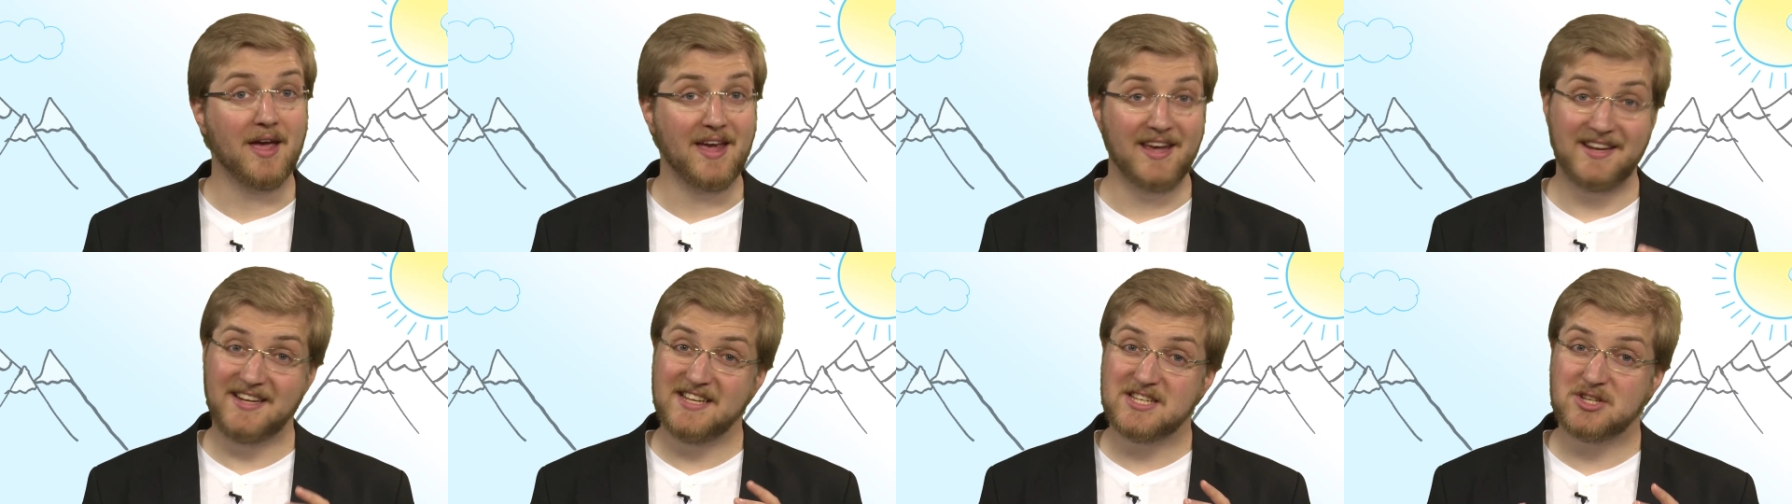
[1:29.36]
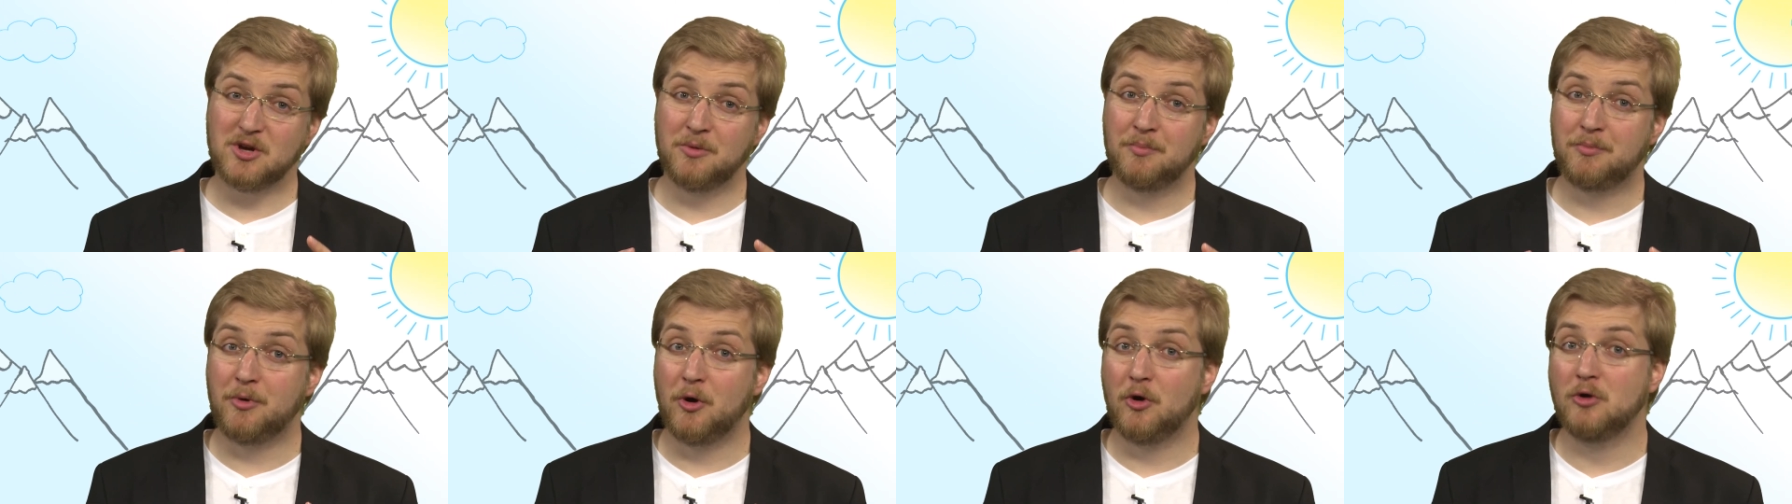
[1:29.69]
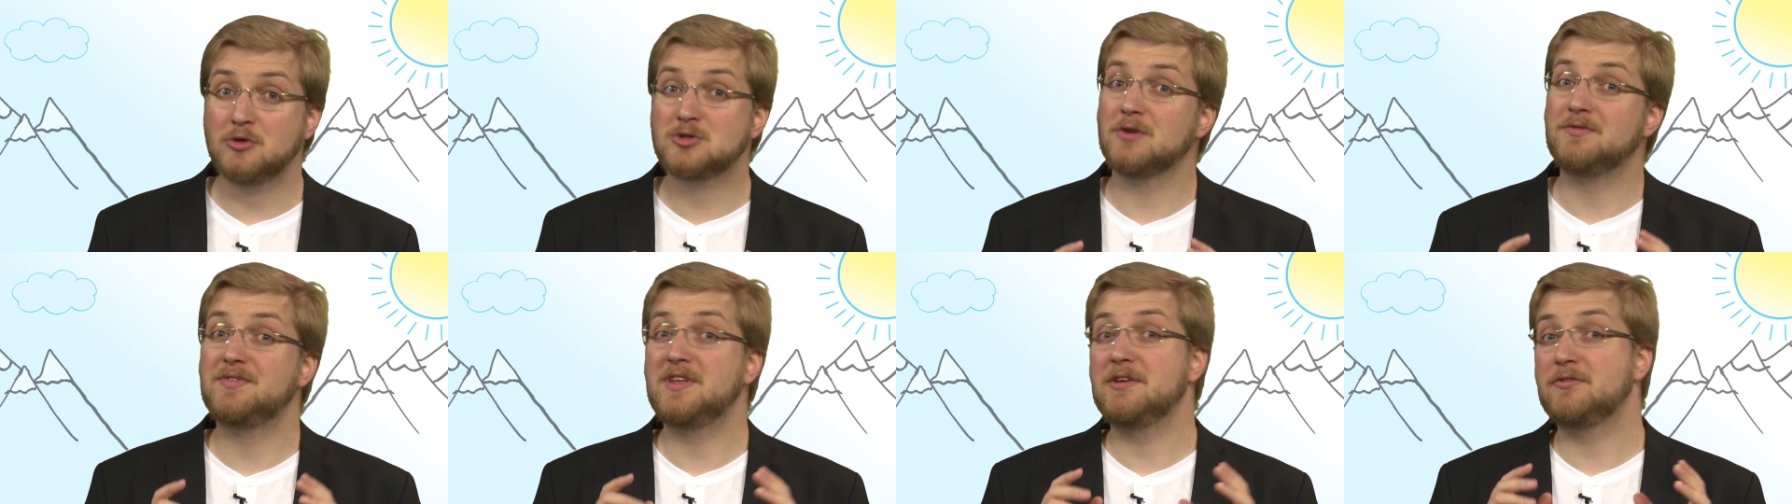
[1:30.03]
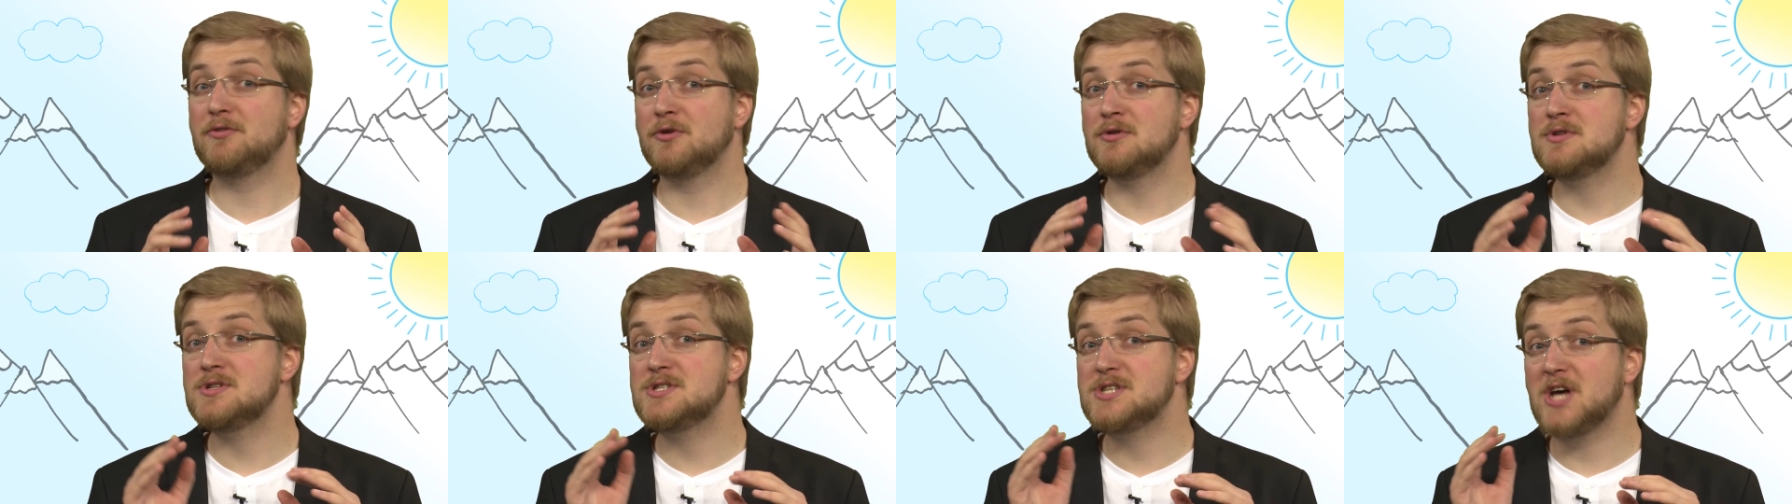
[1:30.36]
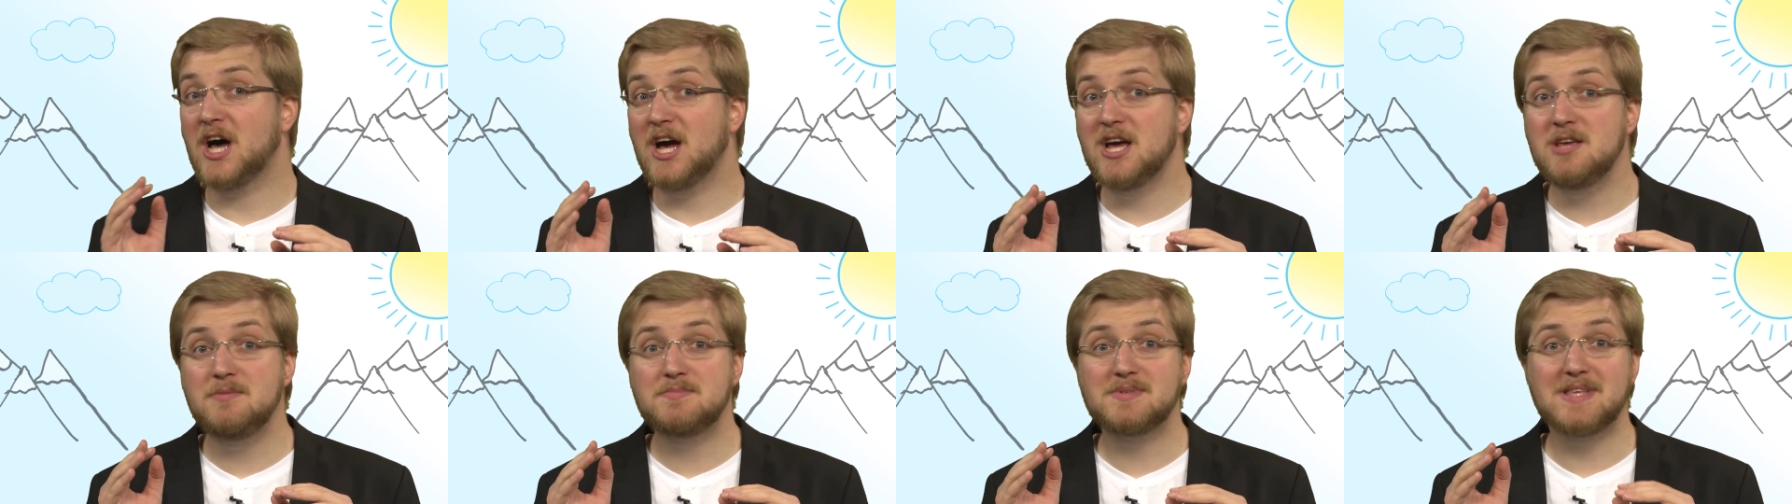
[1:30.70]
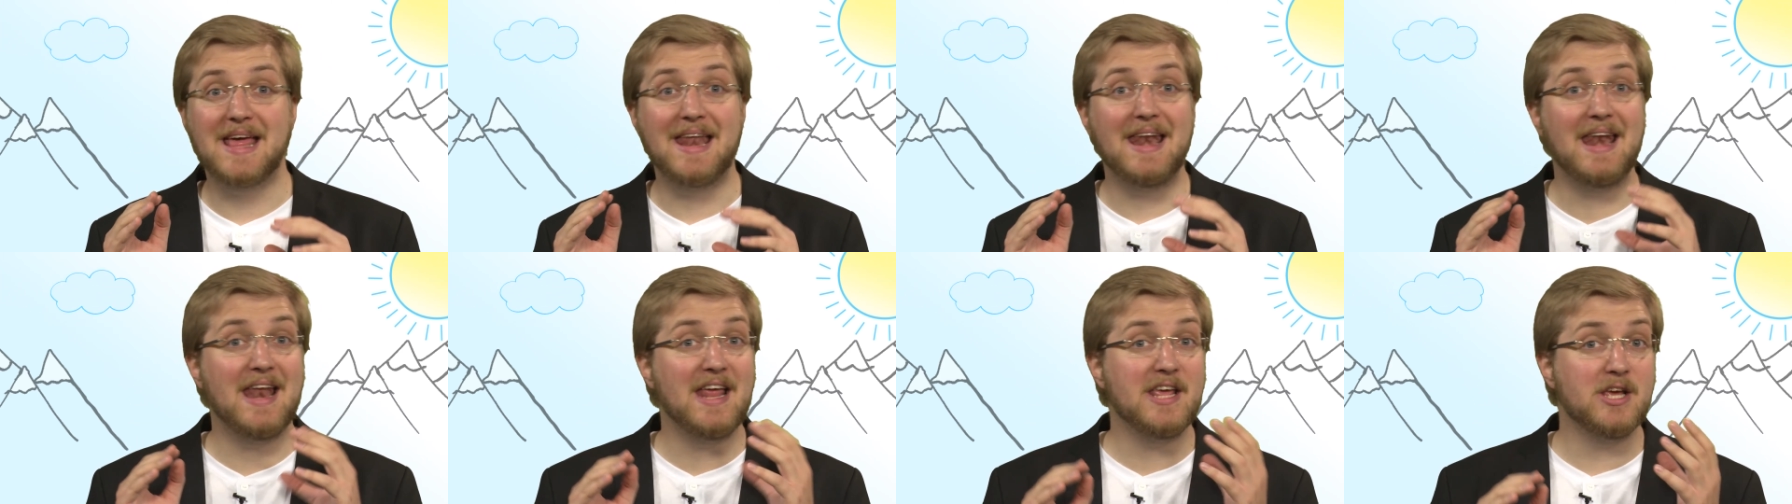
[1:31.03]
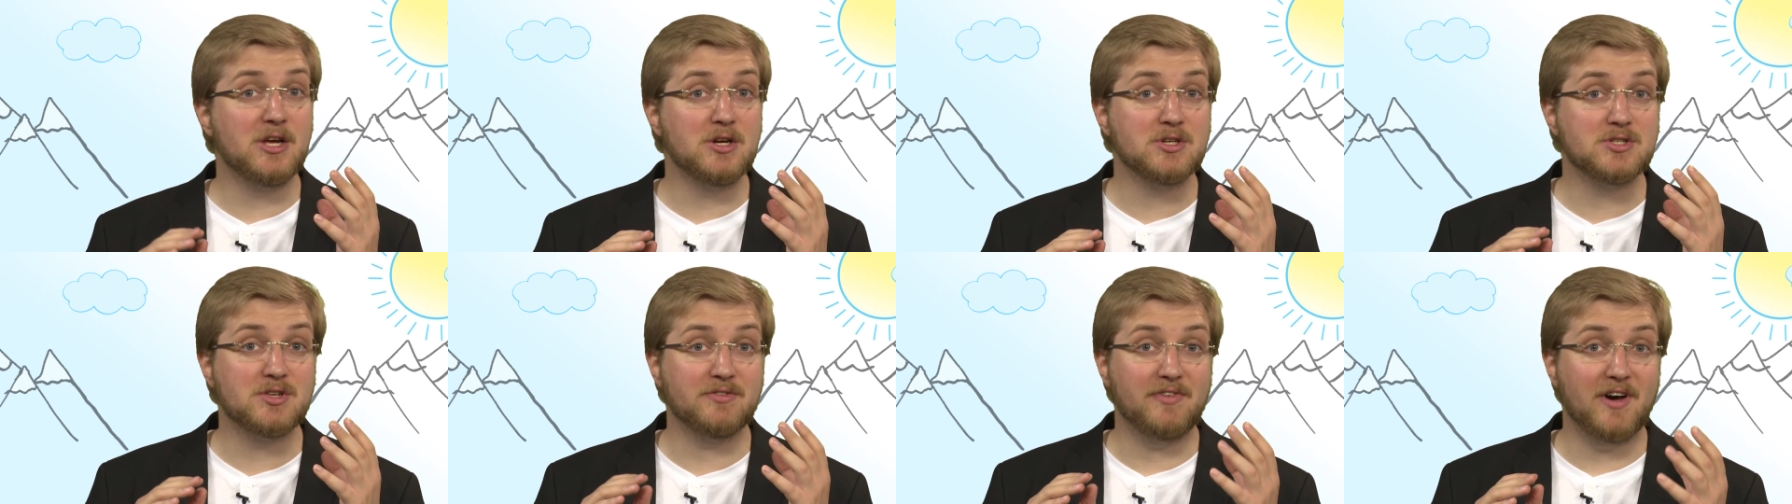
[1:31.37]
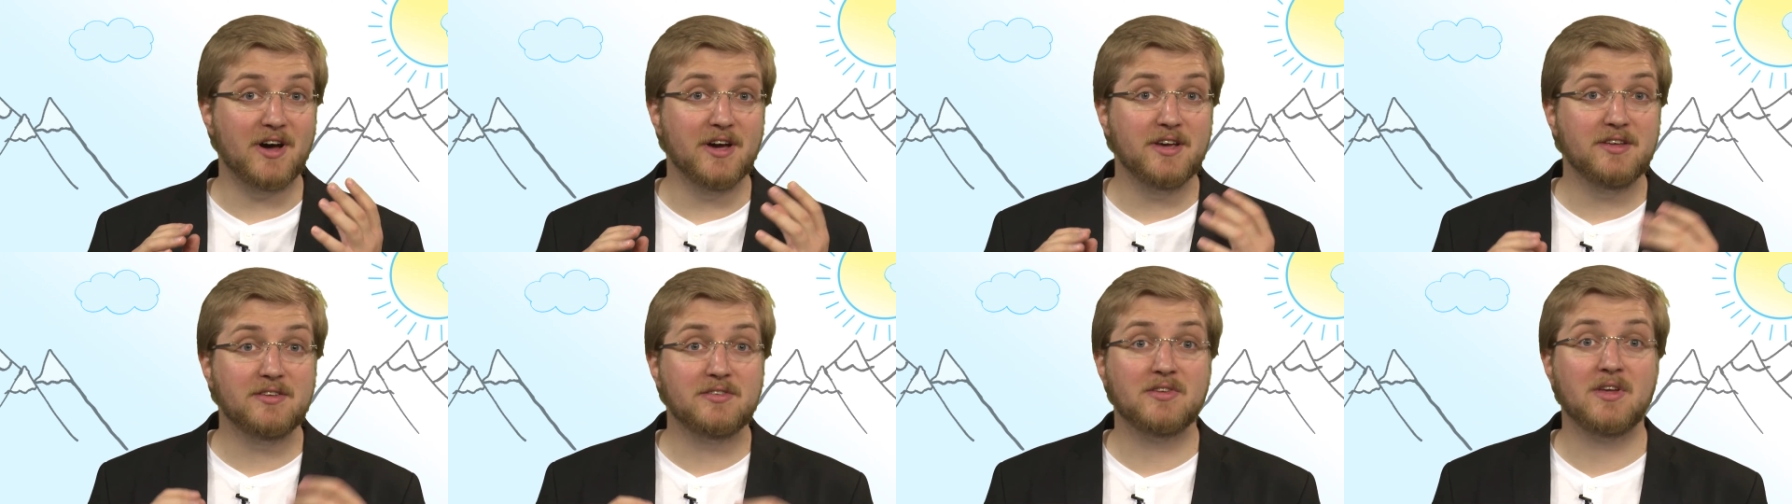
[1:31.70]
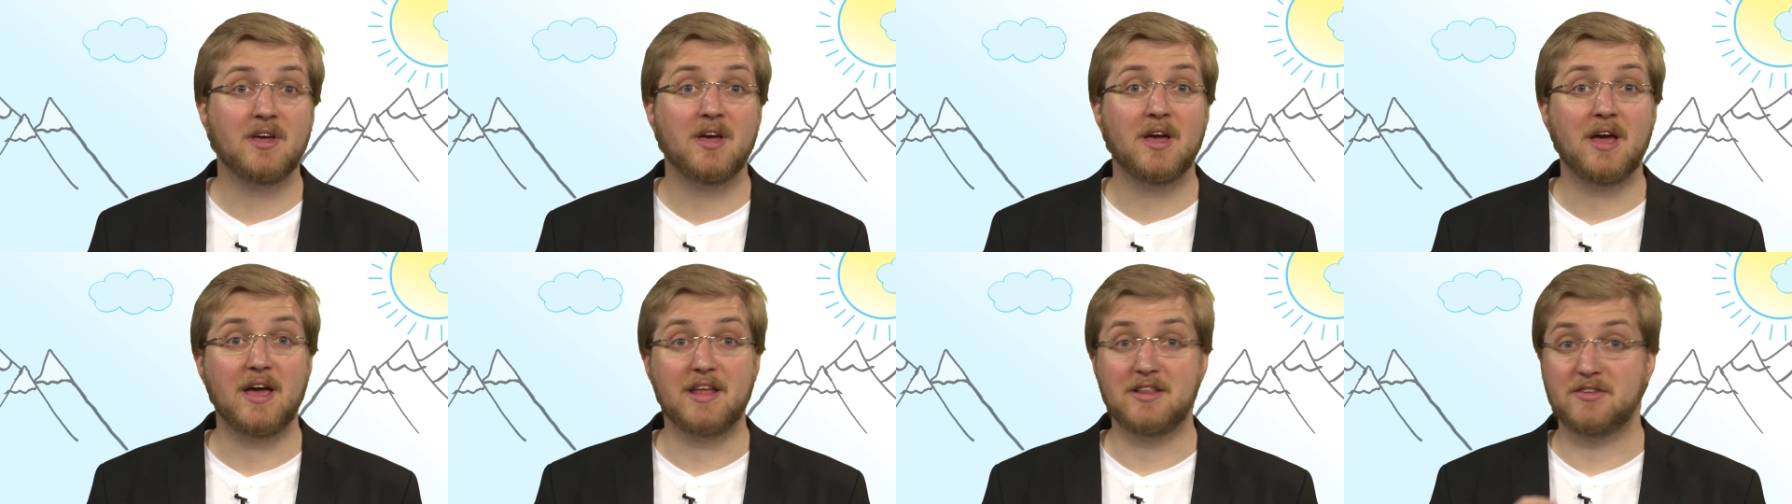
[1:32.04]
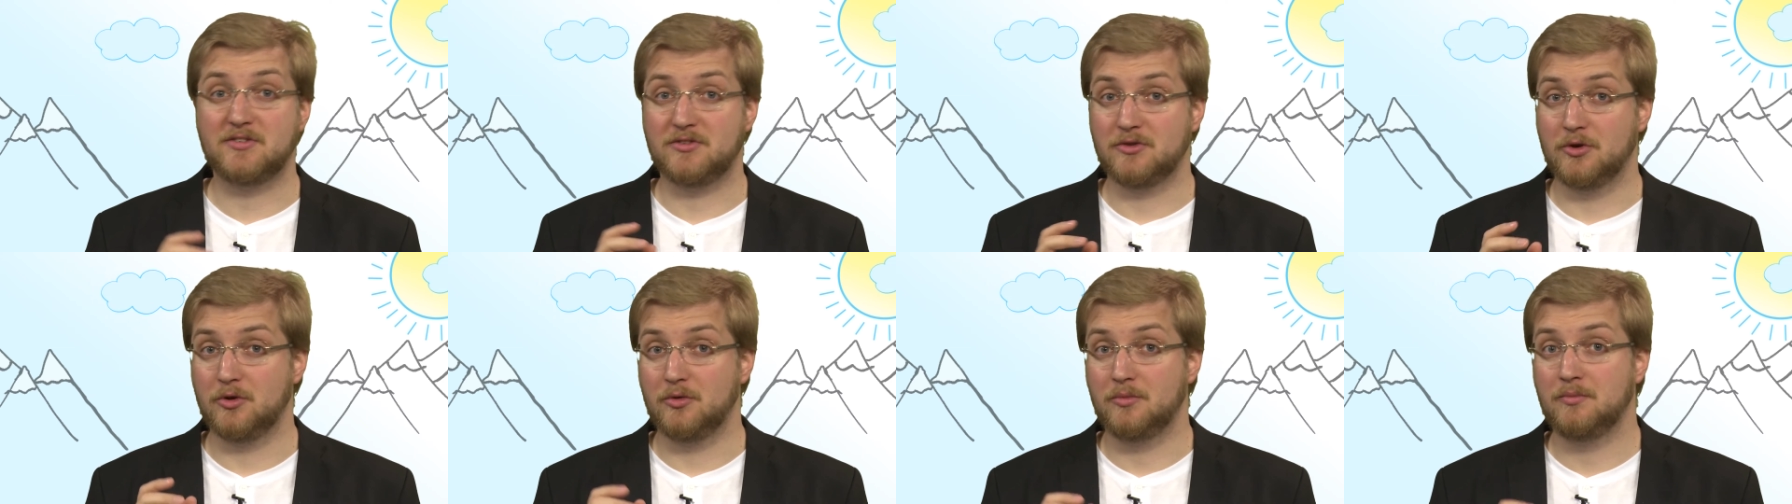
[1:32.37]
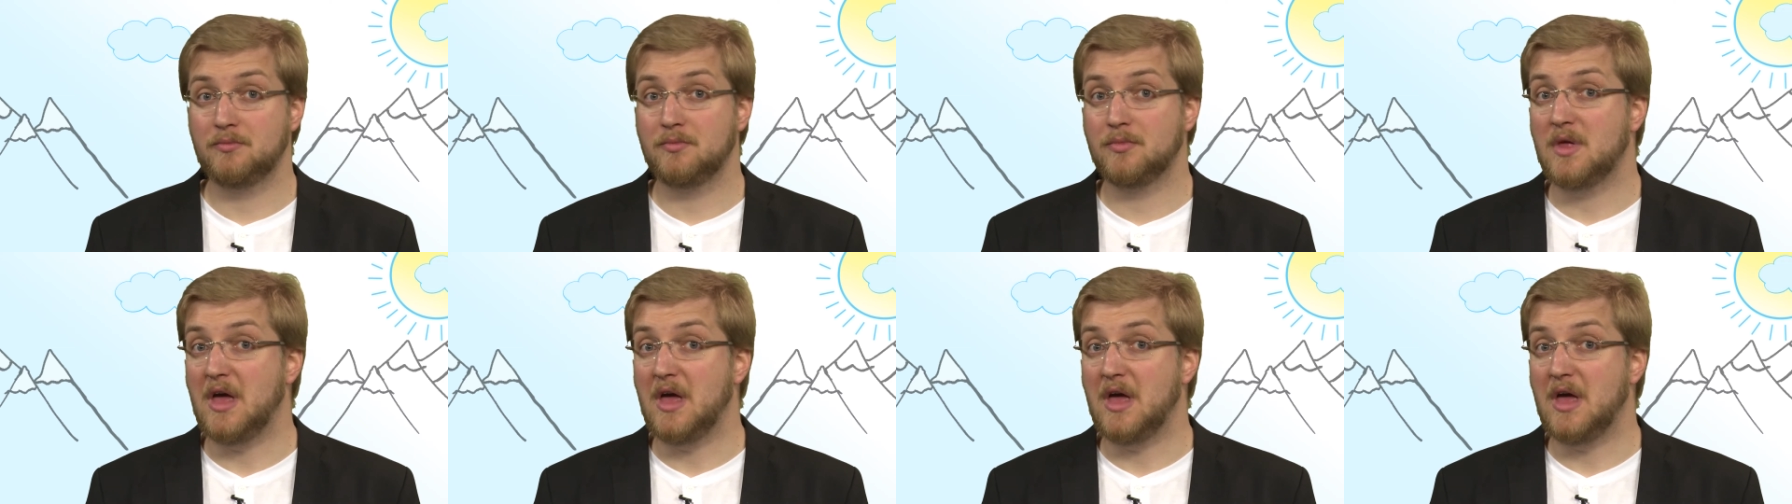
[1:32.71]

It is composed of different types and layers of ice and snow,